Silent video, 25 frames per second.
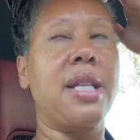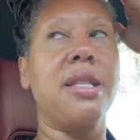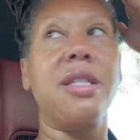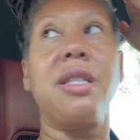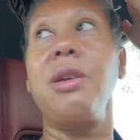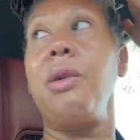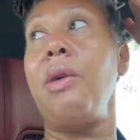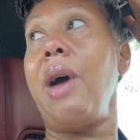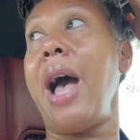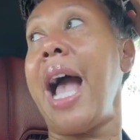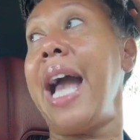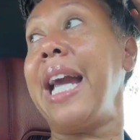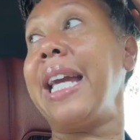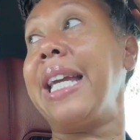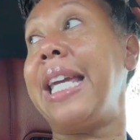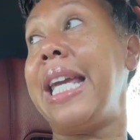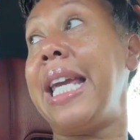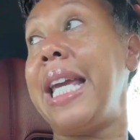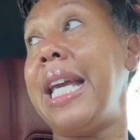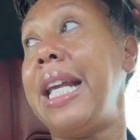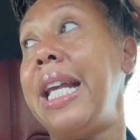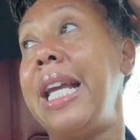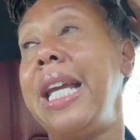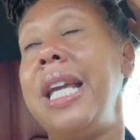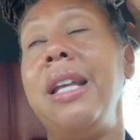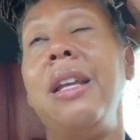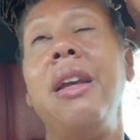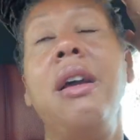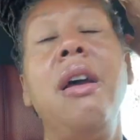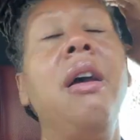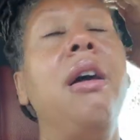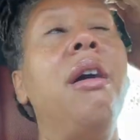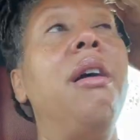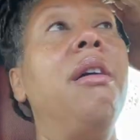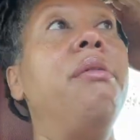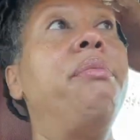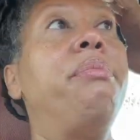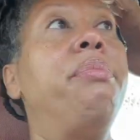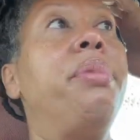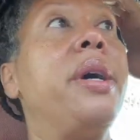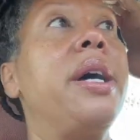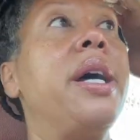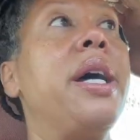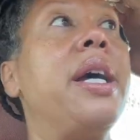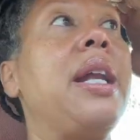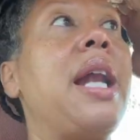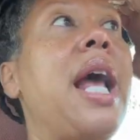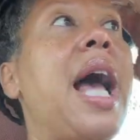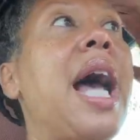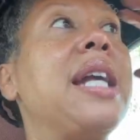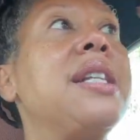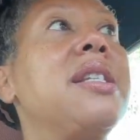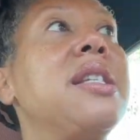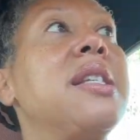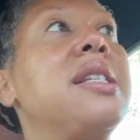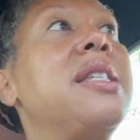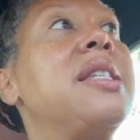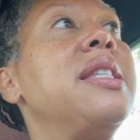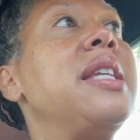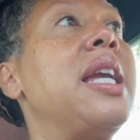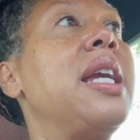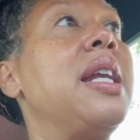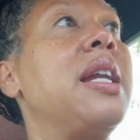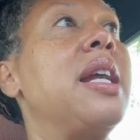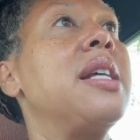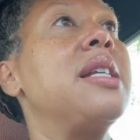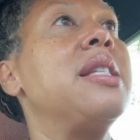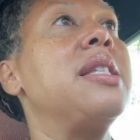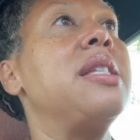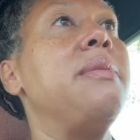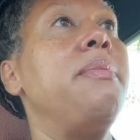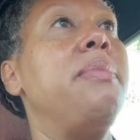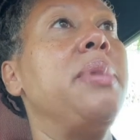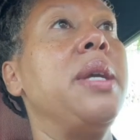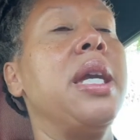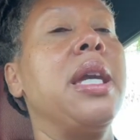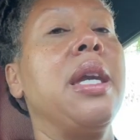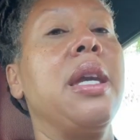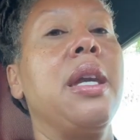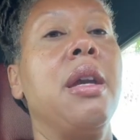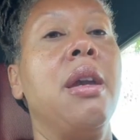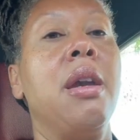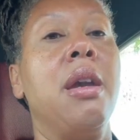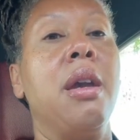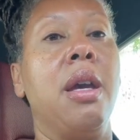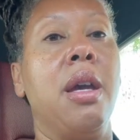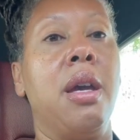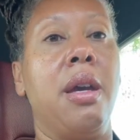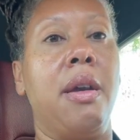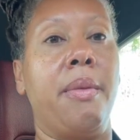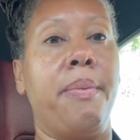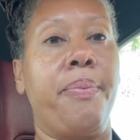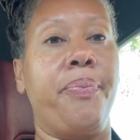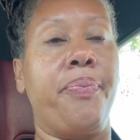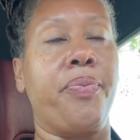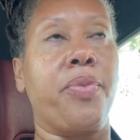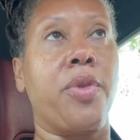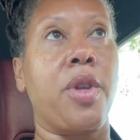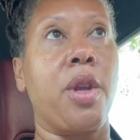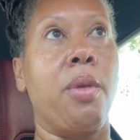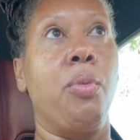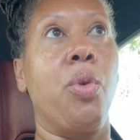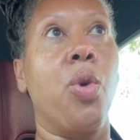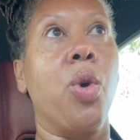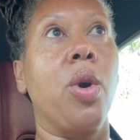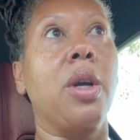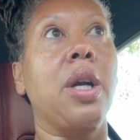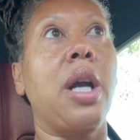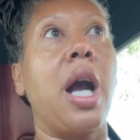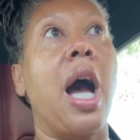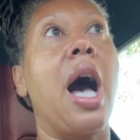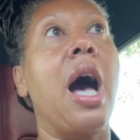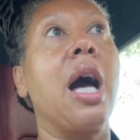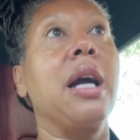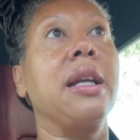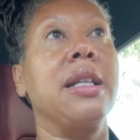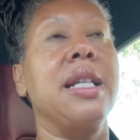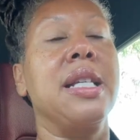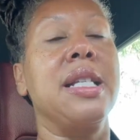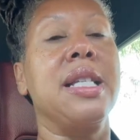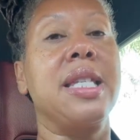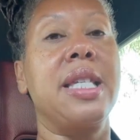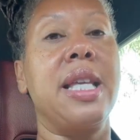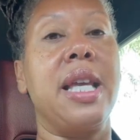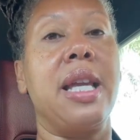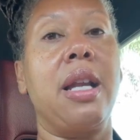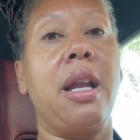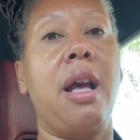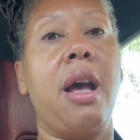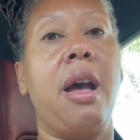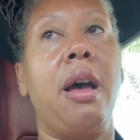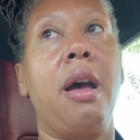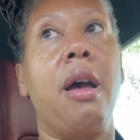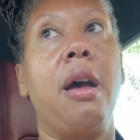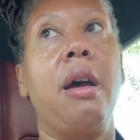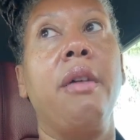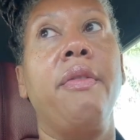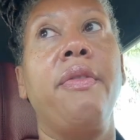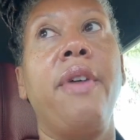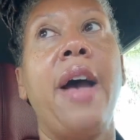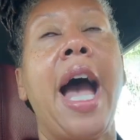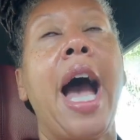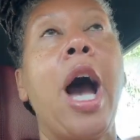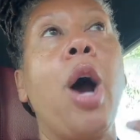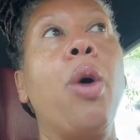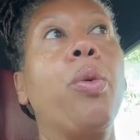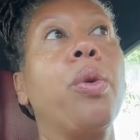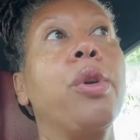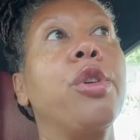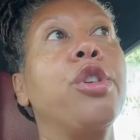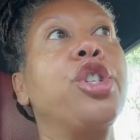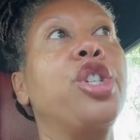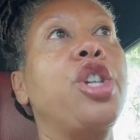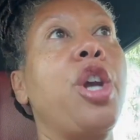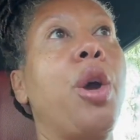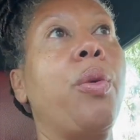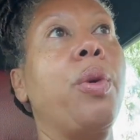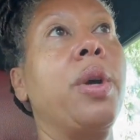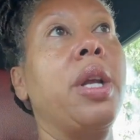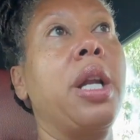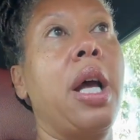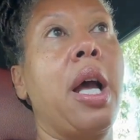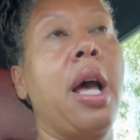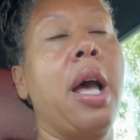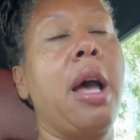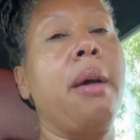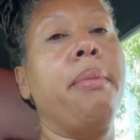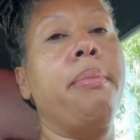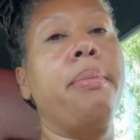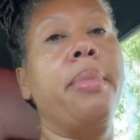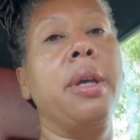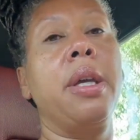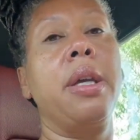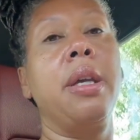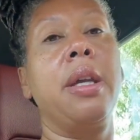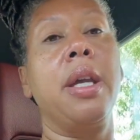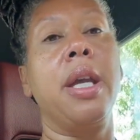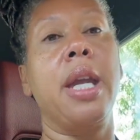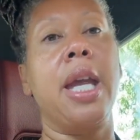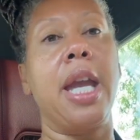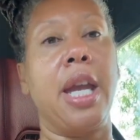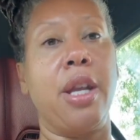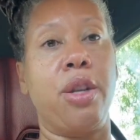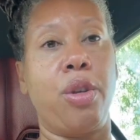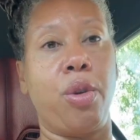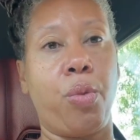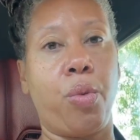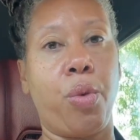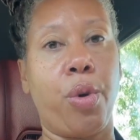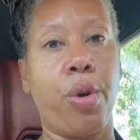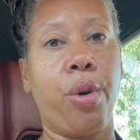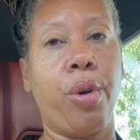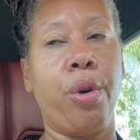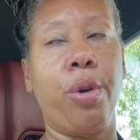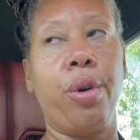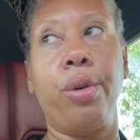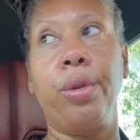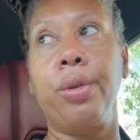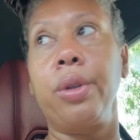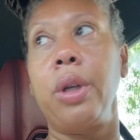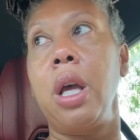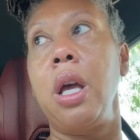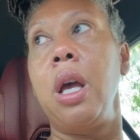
So I get it, but I just need us to be more cognizant of how we're showing up in the world